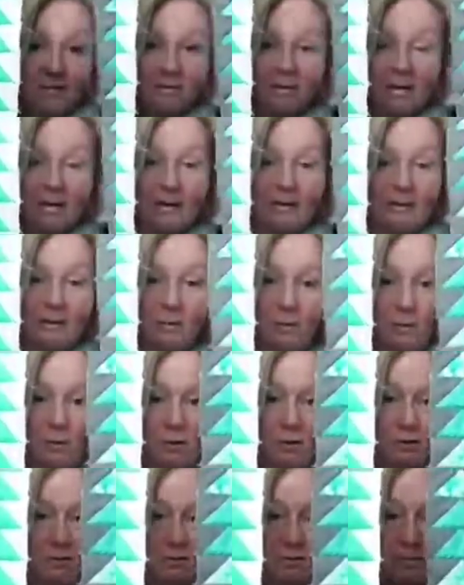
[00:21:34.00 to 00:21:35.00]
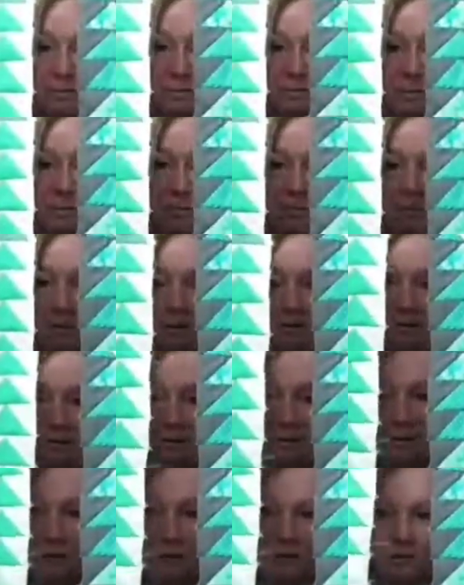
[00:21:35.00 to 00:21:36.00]
Tallington one, this is
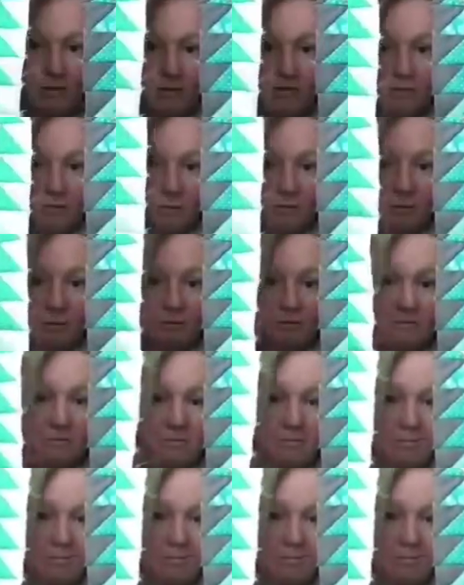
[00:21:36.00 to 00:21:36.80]
my London one,